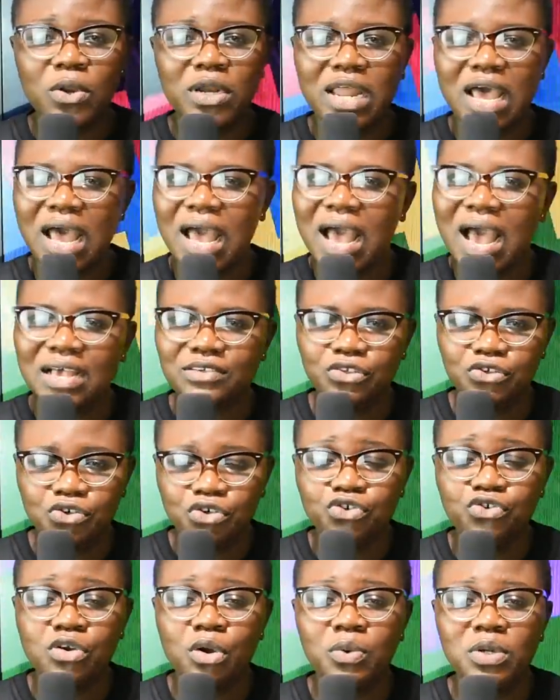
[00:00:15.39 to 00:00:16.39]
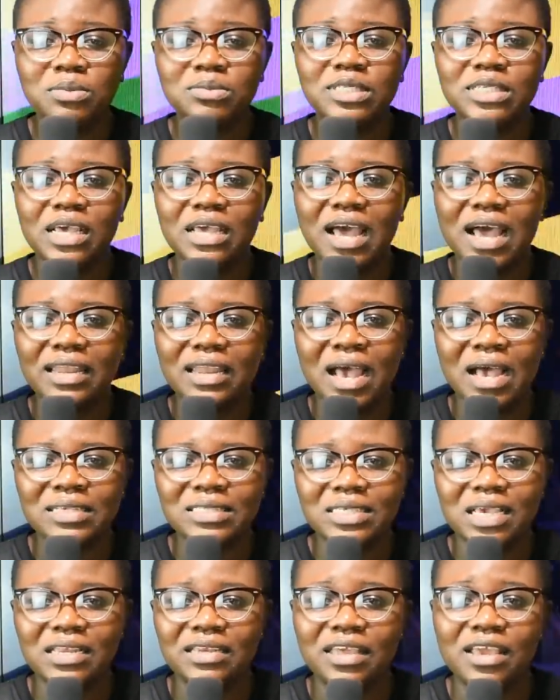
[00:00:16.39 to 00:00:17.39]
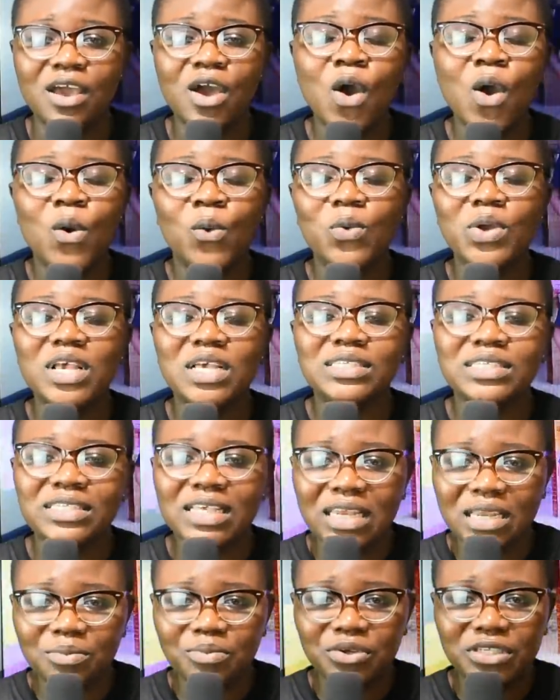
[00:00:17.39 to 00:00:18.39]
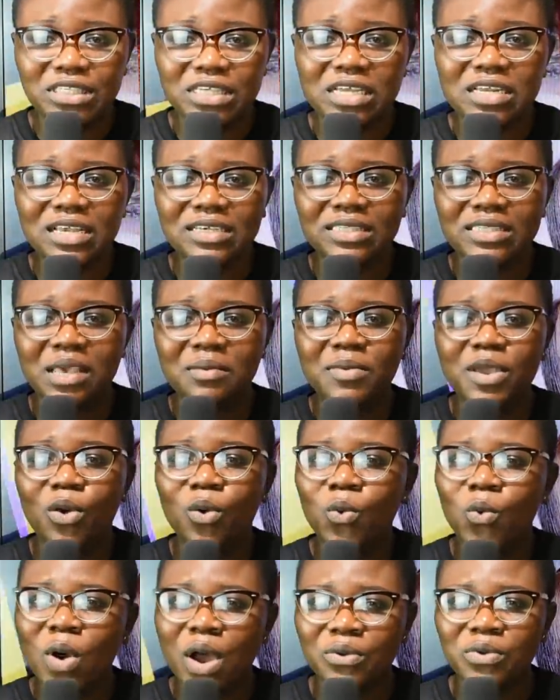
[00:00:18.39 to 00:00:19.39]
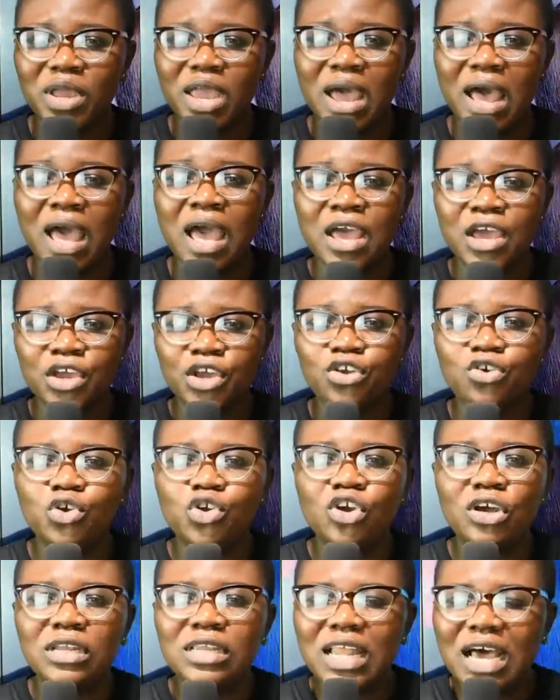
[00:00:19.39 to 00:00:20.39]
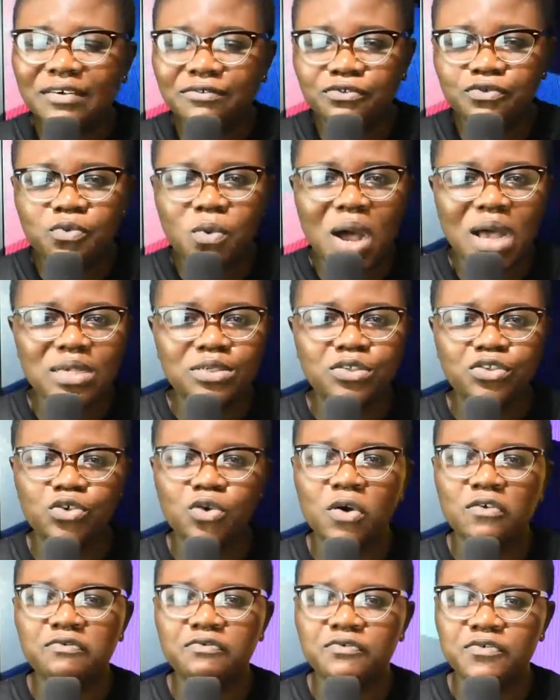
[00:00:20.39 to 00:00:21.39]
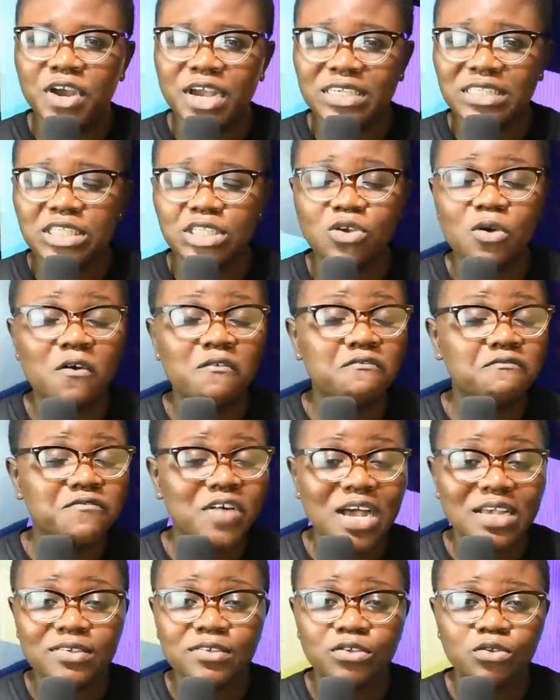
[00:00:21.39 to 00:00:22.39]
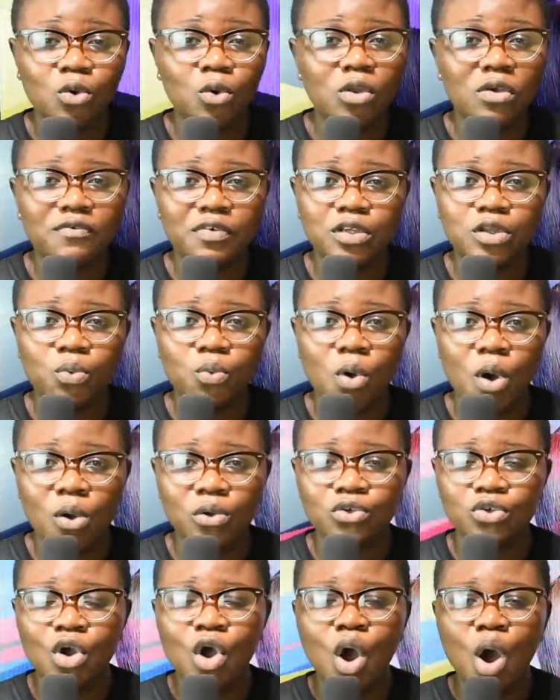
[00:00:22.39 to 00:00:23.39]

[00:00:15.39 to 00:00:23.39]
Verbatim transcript: Now, as usual, when Mr. Ghana has said here, we are celebrity in Sabia warrior. You know, your loved ones, your friends, your fans all over the world.